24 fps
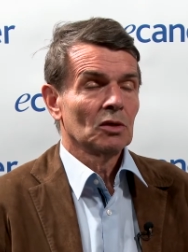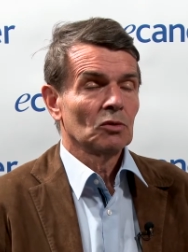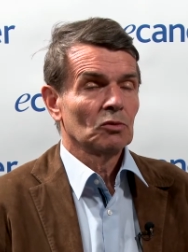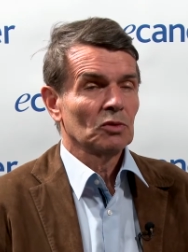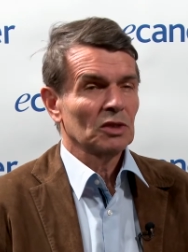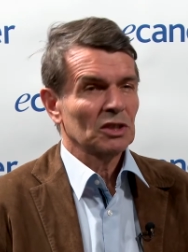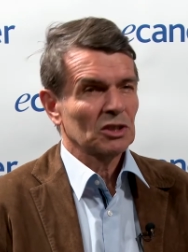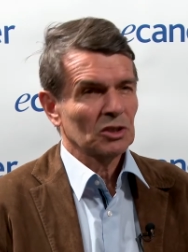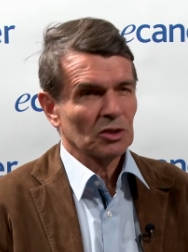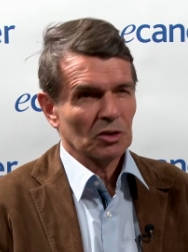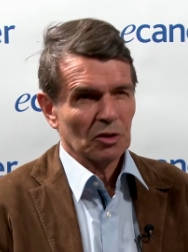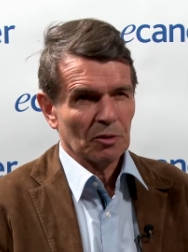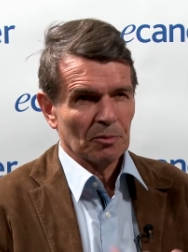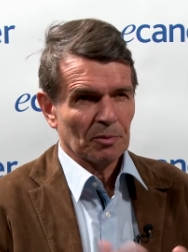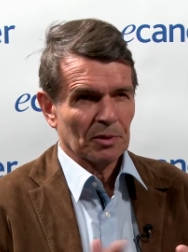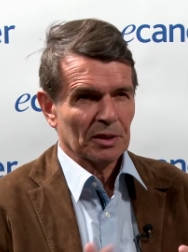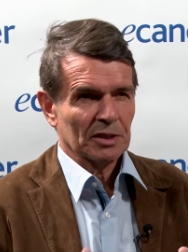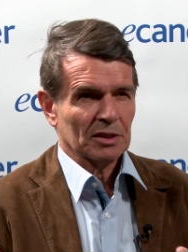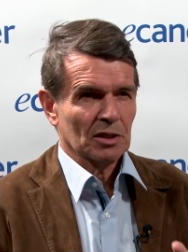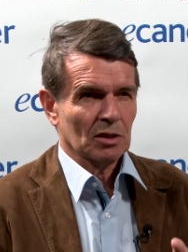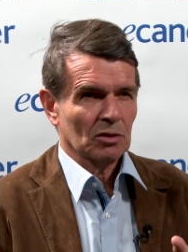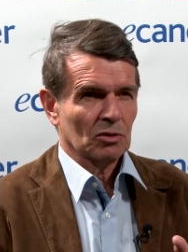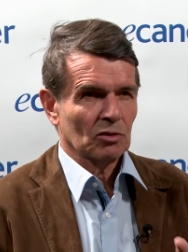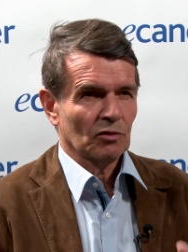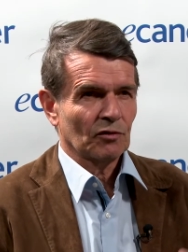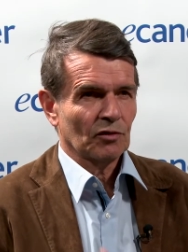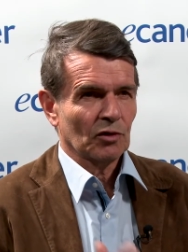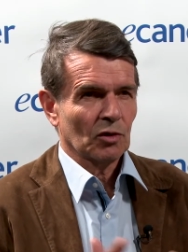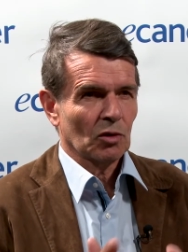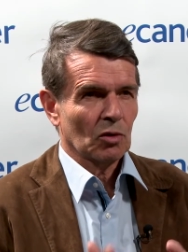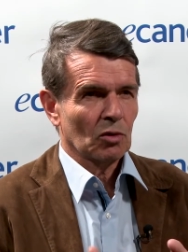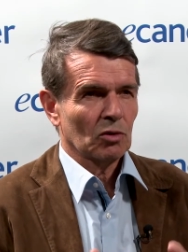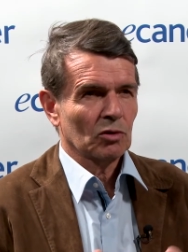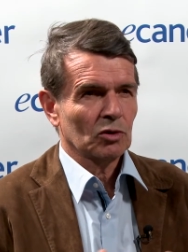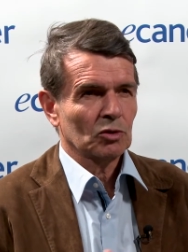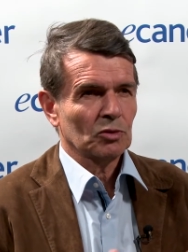which represent
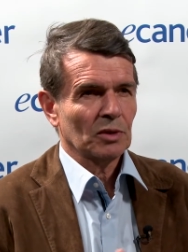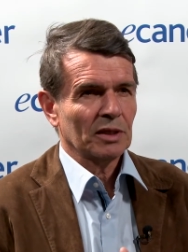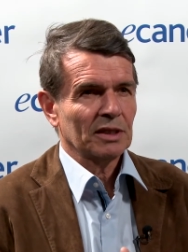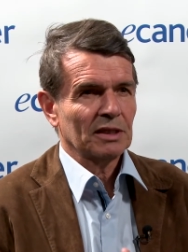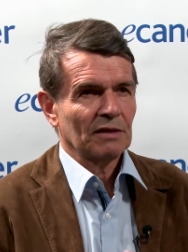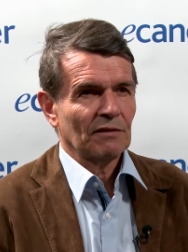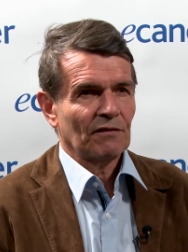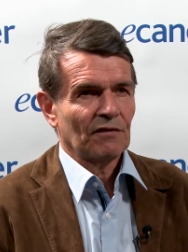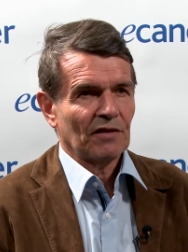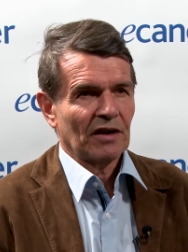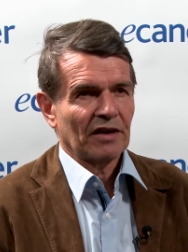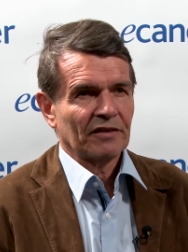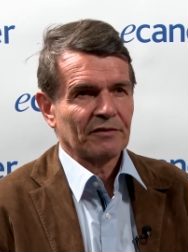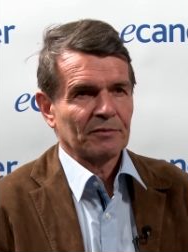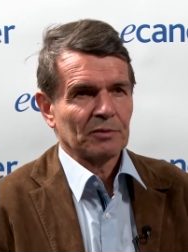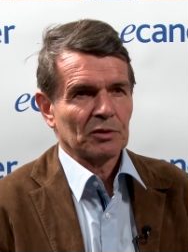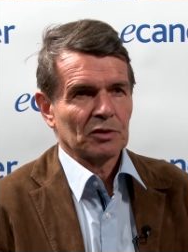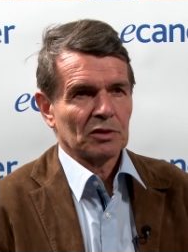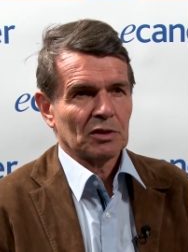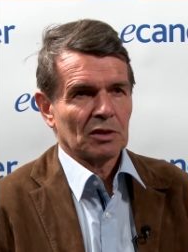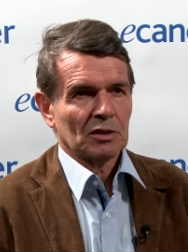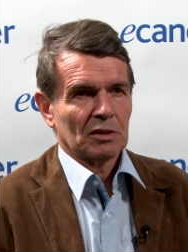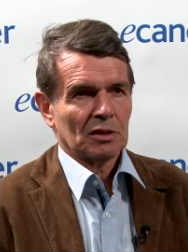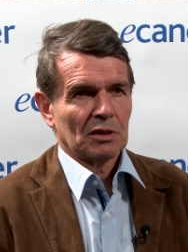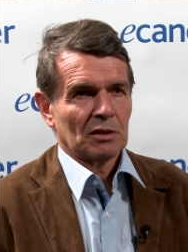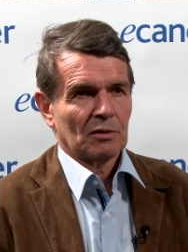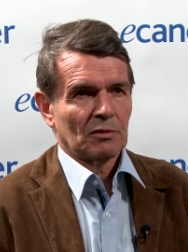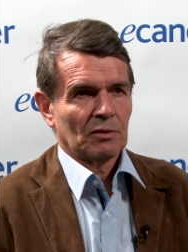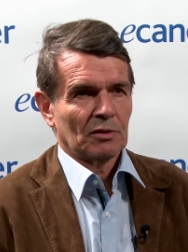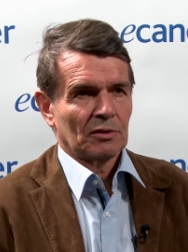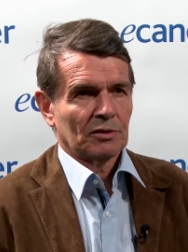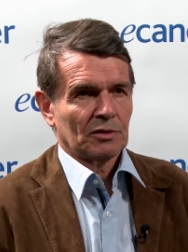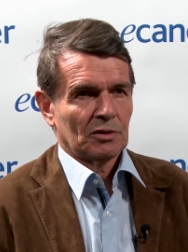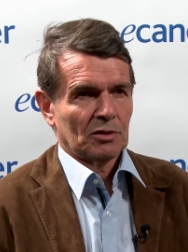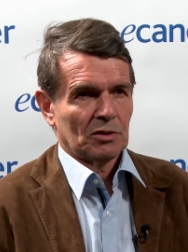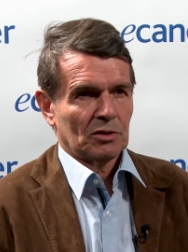overall 25% in
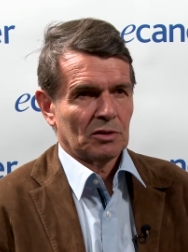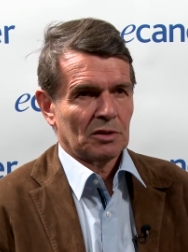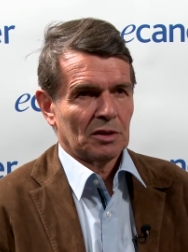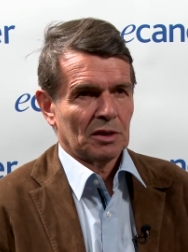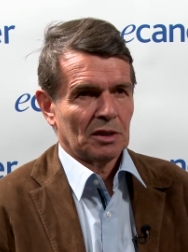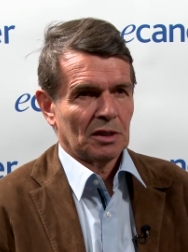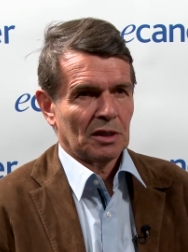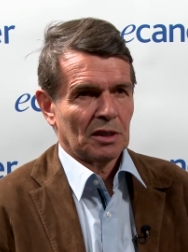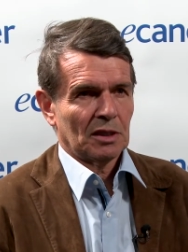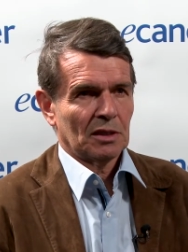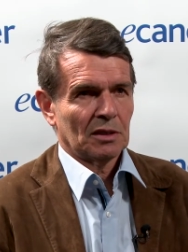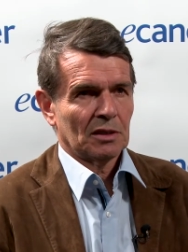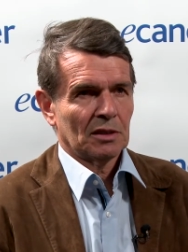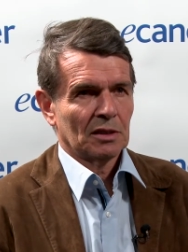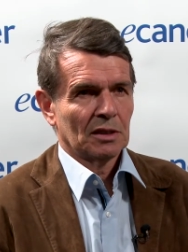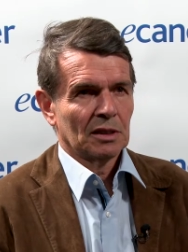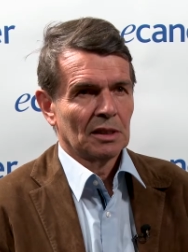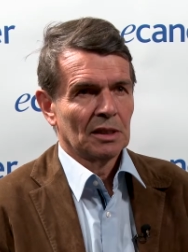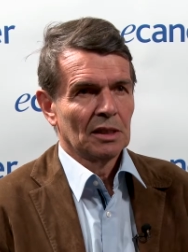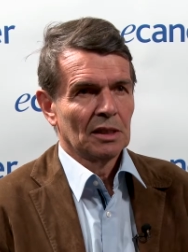our study here.